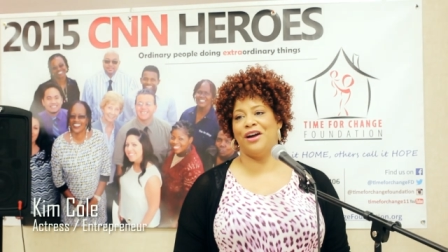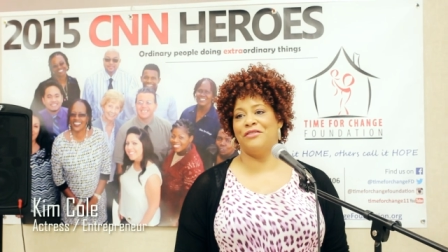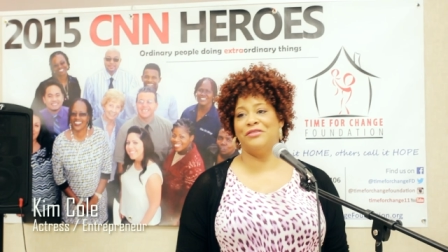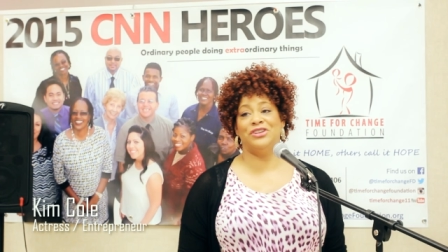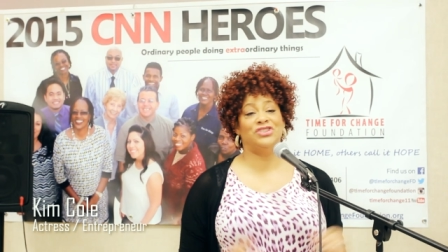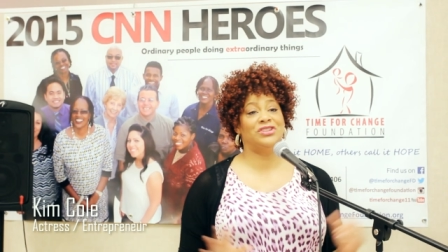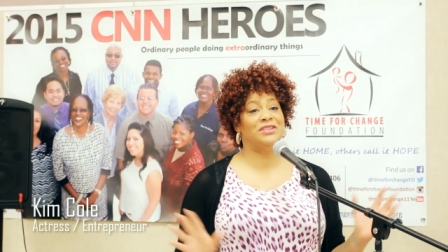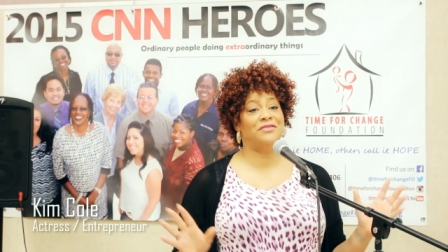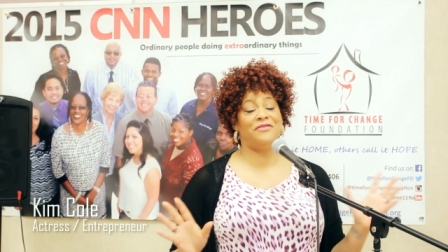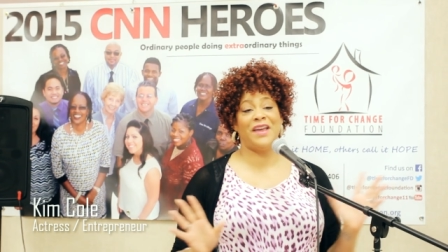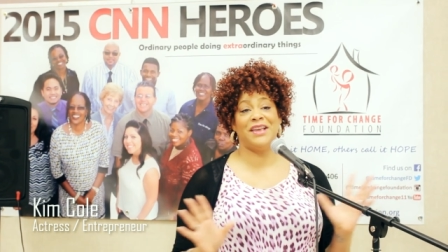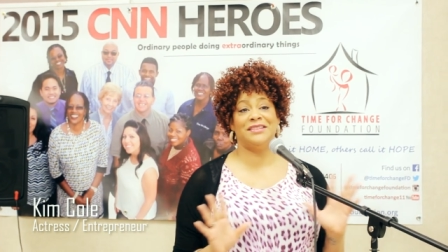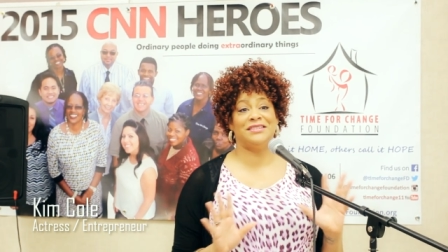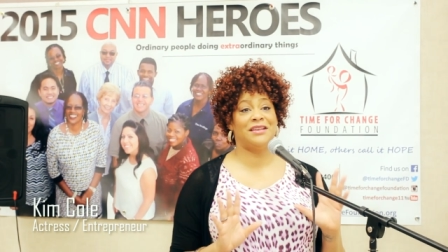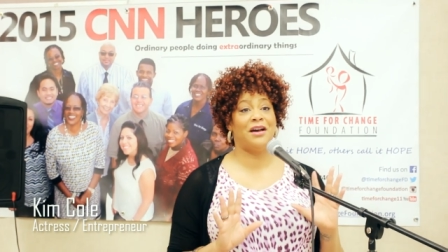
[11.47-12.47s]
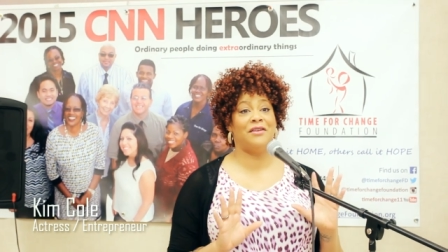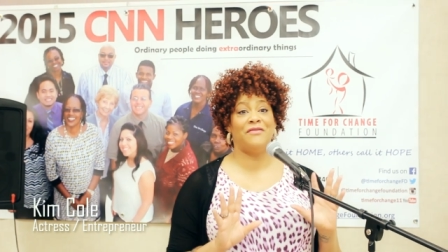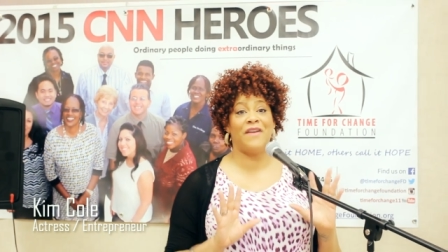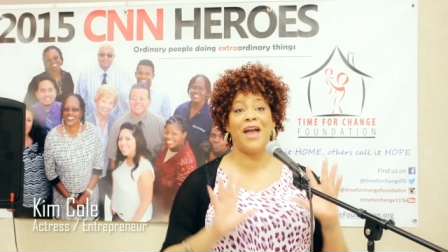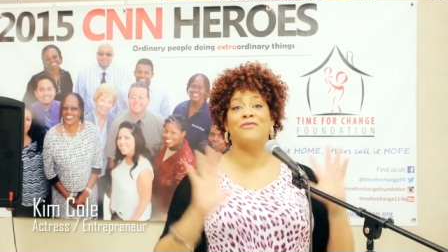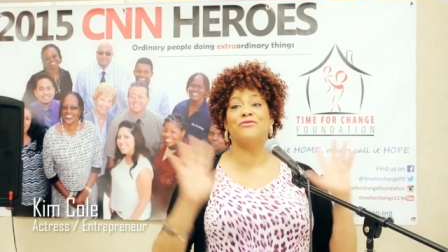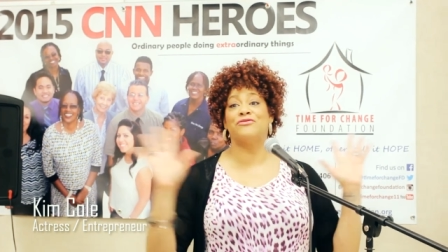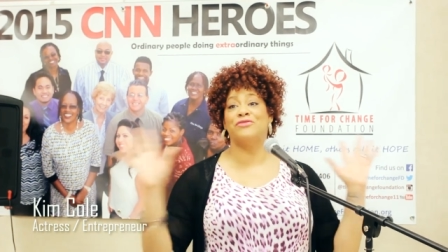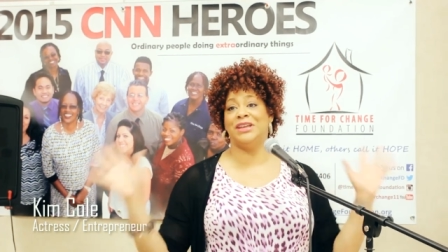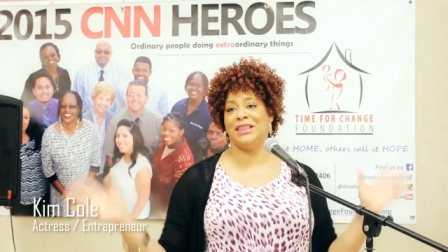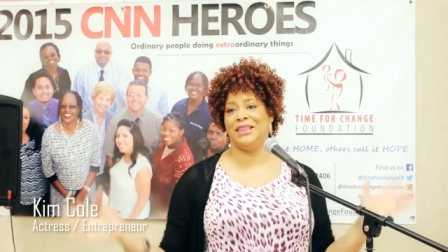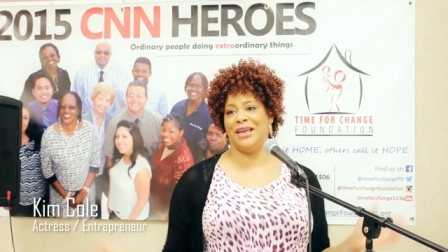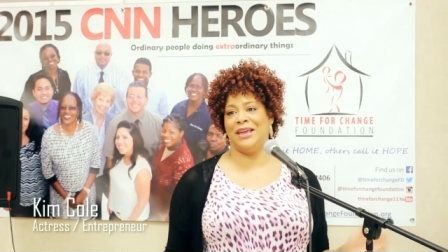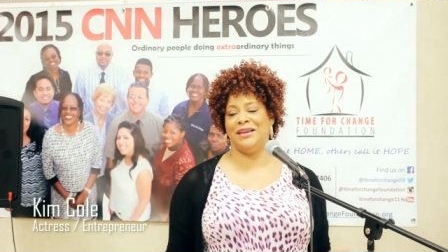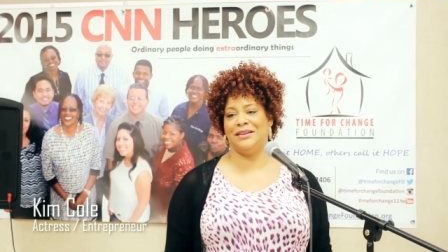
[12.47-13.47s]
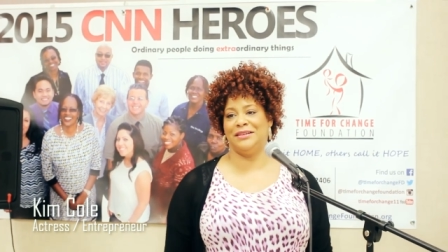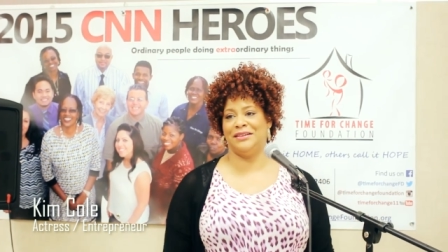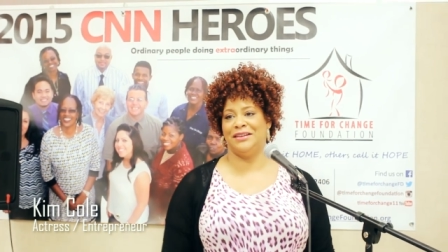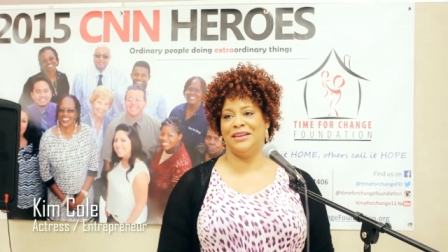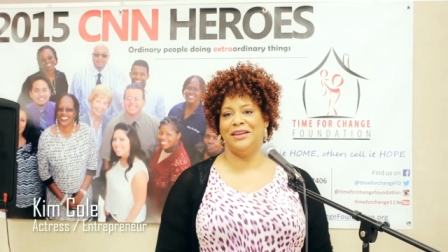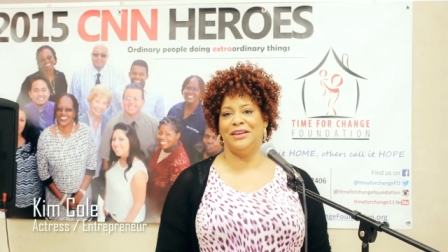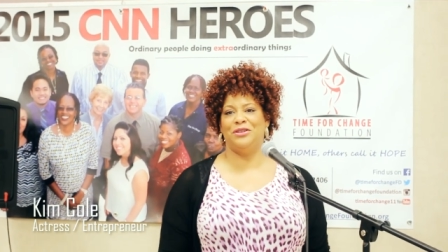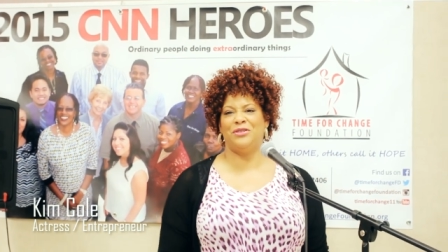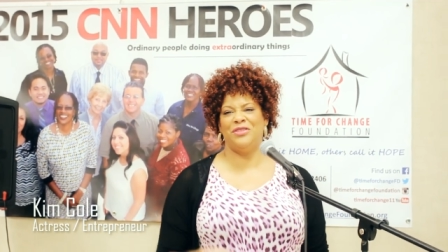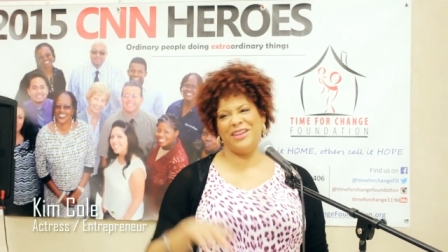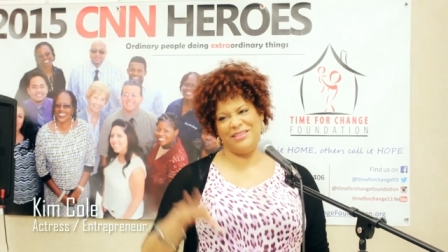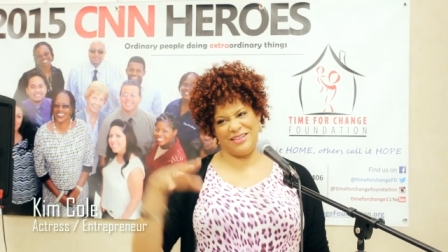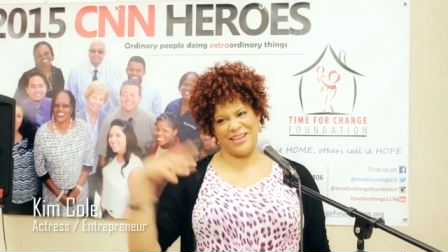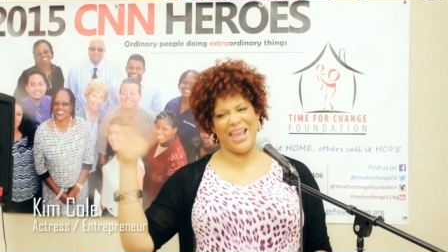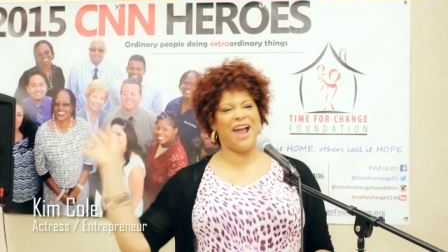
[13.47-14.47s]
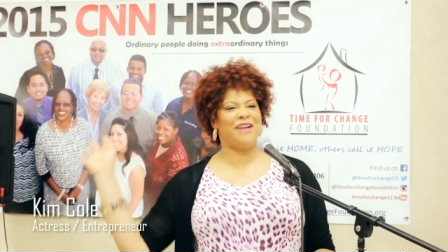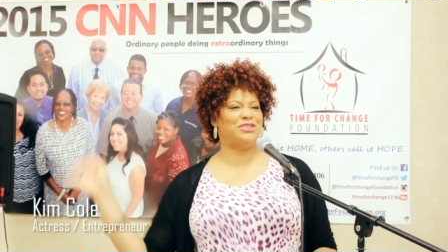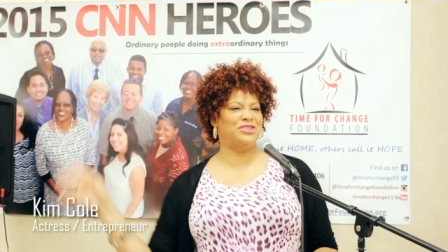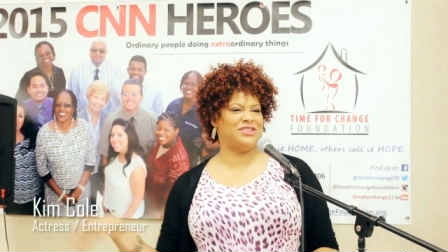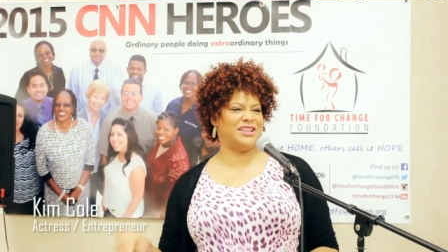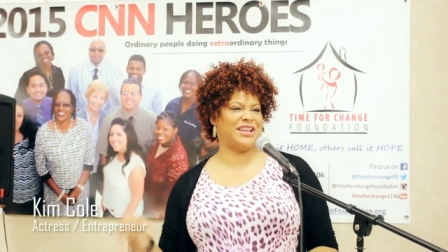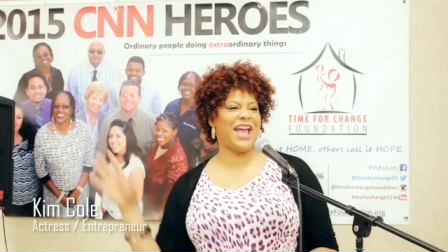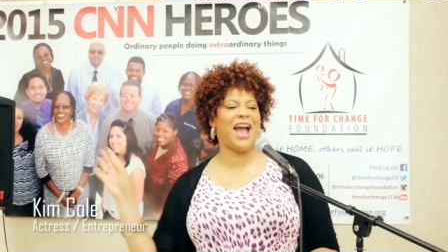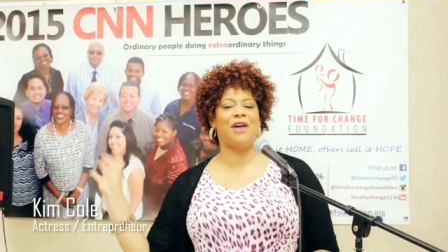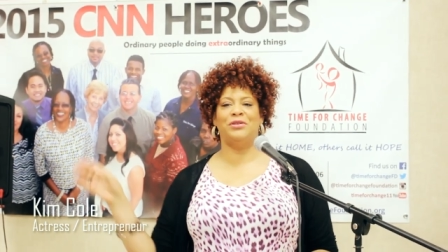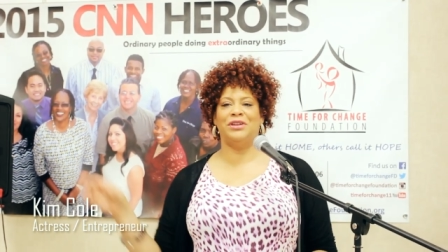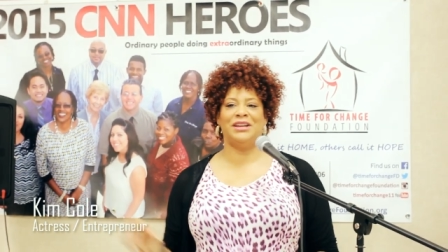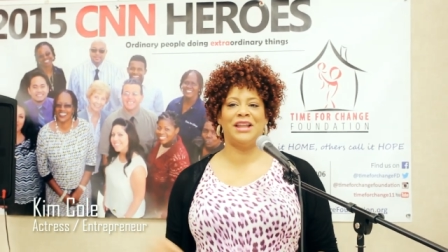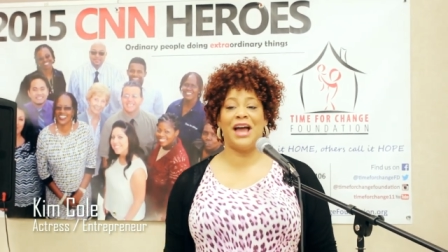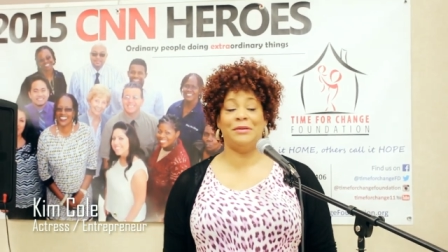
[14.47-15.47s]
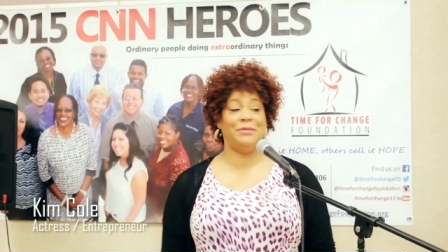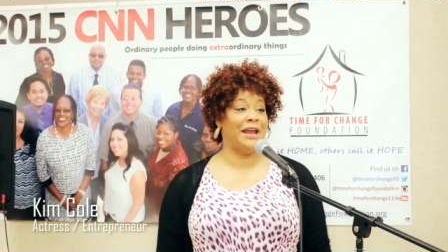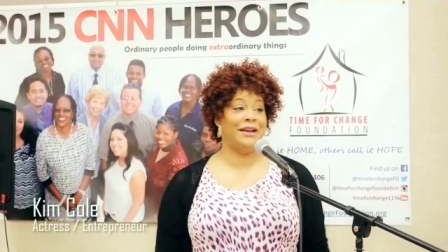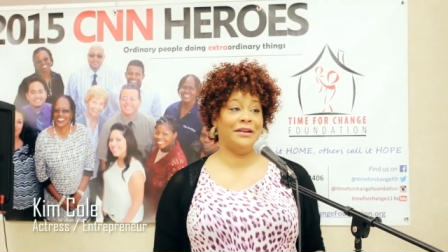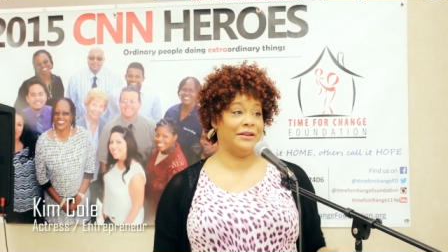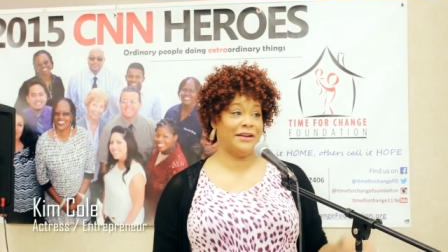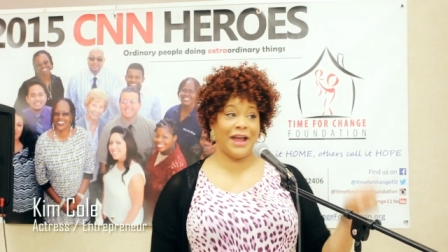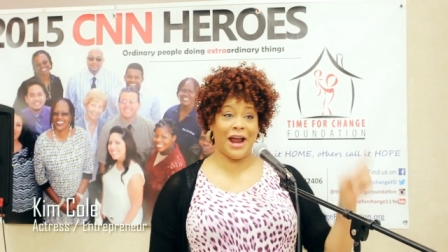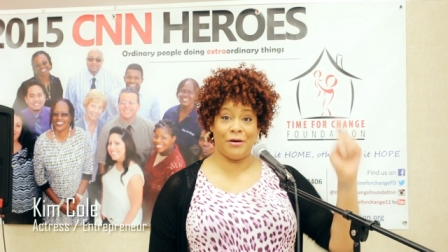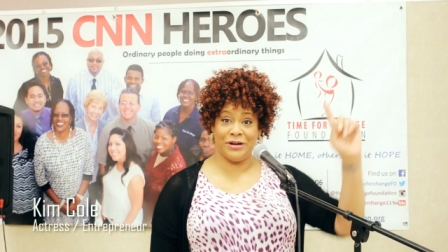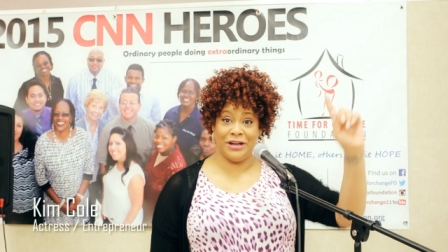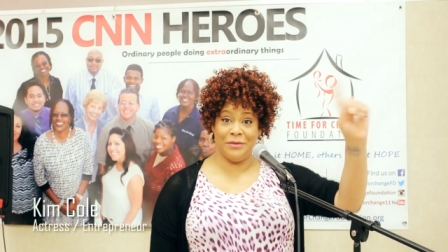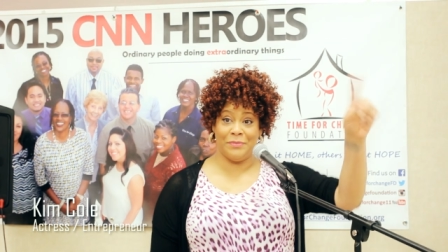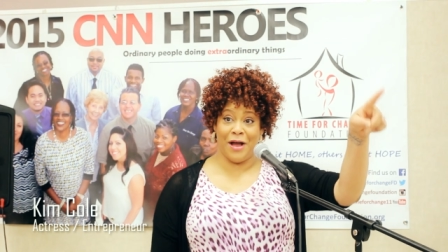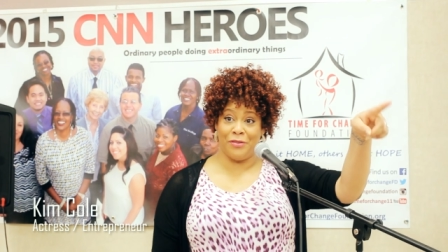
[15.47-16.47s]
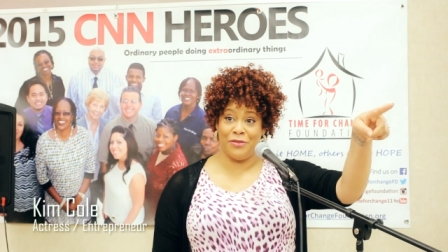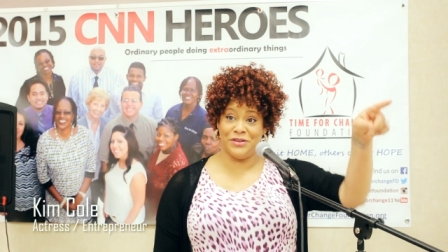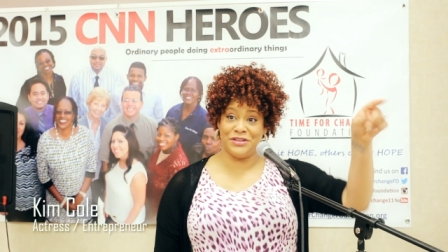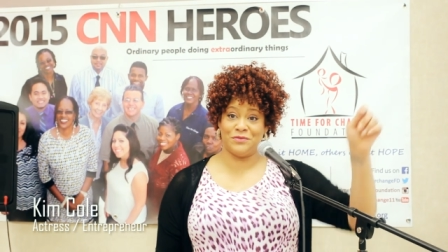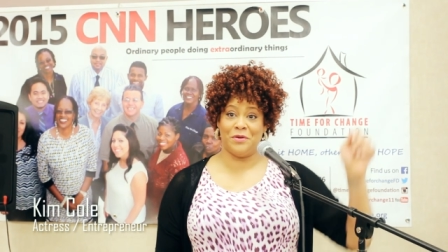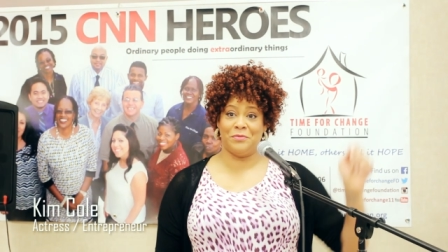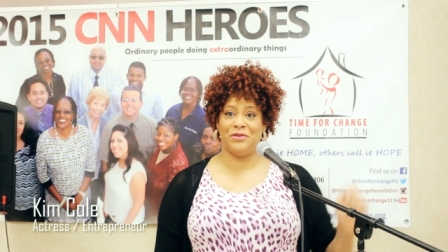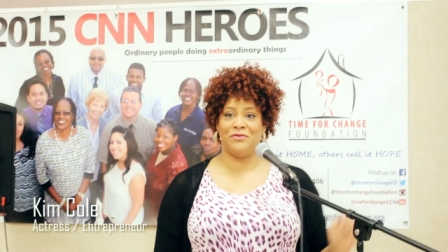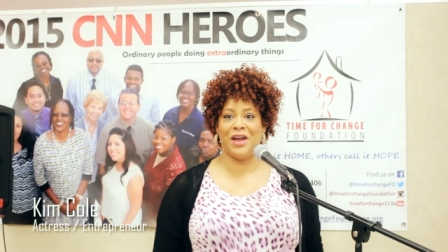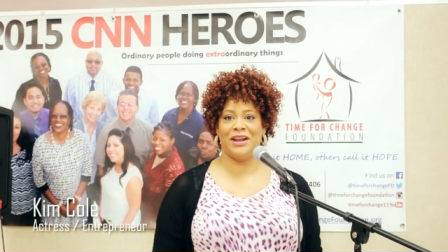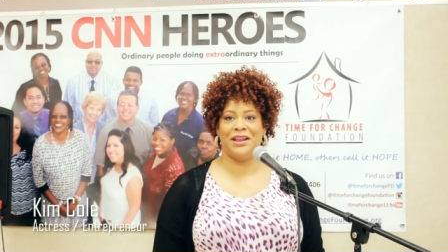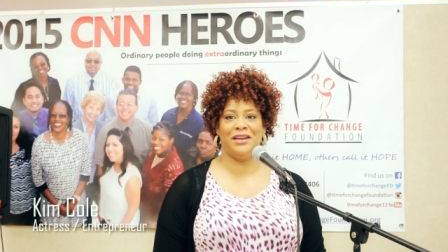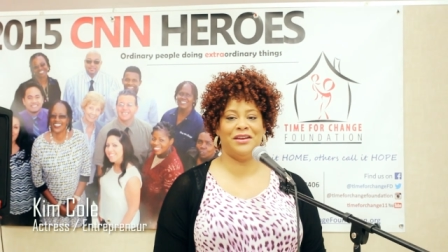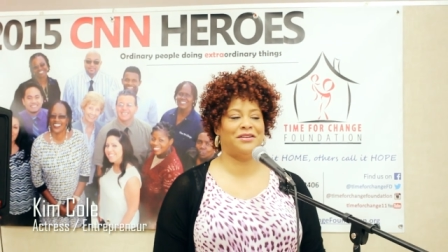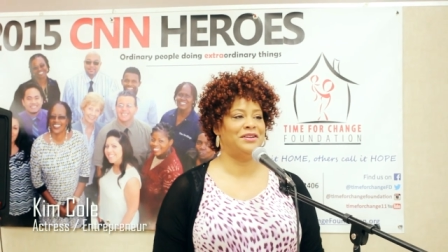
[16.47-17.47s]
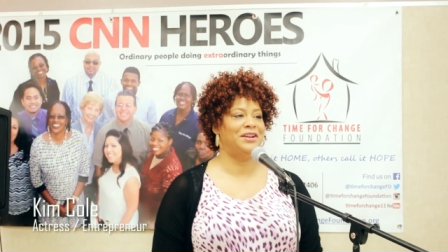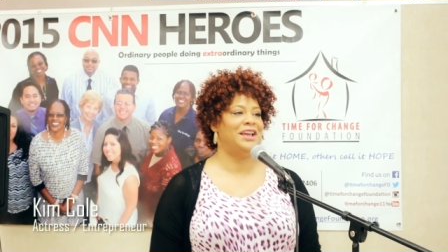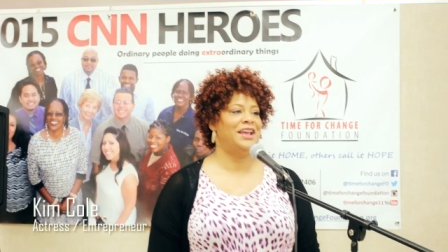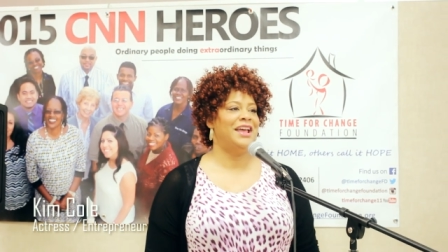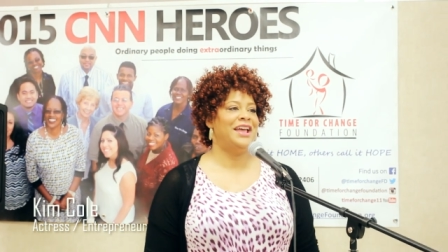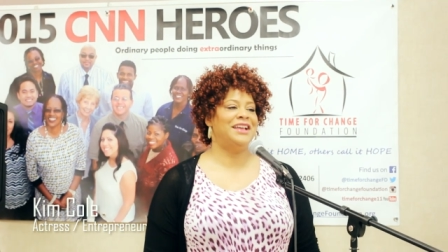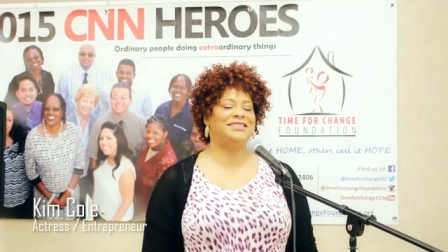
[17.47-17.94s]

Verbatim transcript: courage in the face of everything. You know, the character is the cowardly lion, but ain't nothing cowardly about this woman right here.